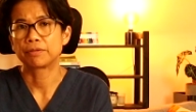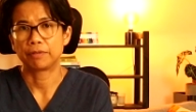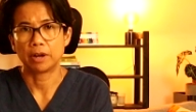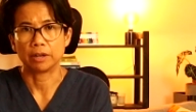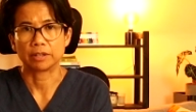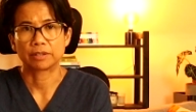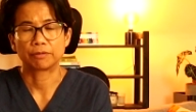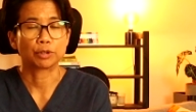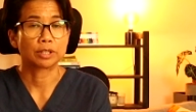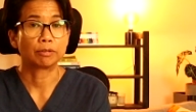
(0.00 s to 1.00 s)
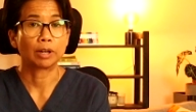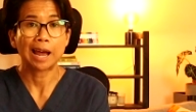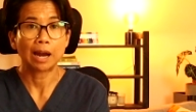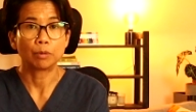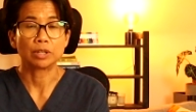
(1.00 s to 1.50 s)
fast for several
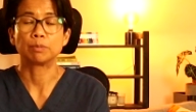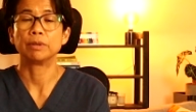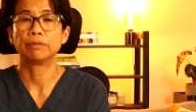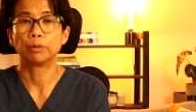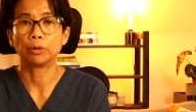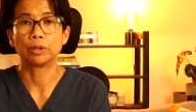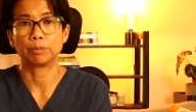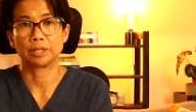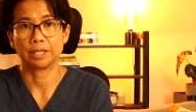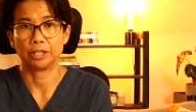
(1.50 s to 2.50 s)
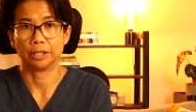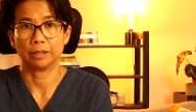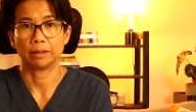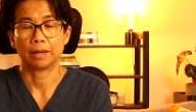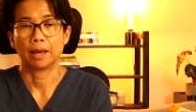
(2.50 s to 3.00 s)
hours before the procedure,
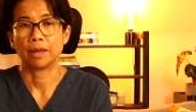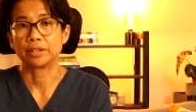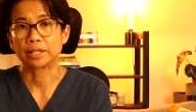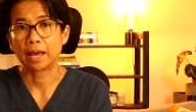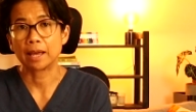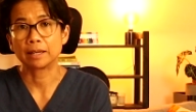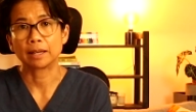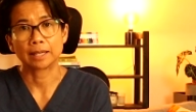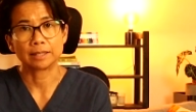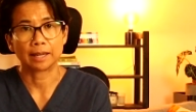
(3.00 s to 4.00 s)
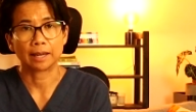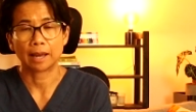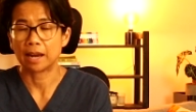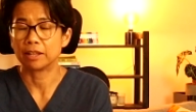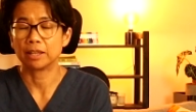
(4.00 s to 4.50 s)
and the scan can take
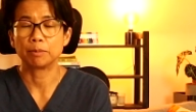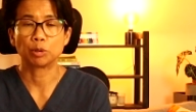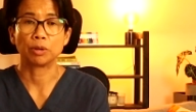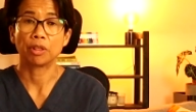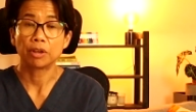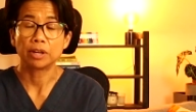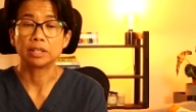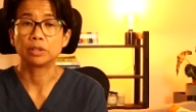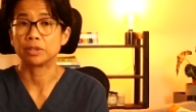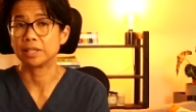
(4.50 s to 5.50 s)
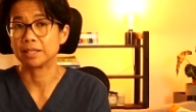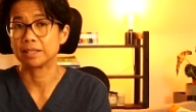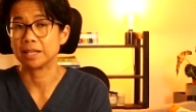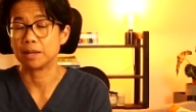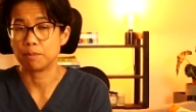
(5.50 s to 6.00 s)
anything between 30 to
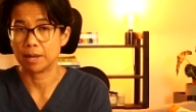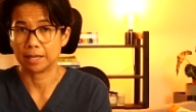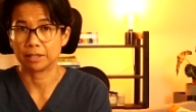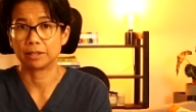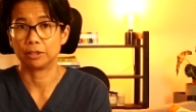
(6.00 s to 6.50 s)
60 minutes to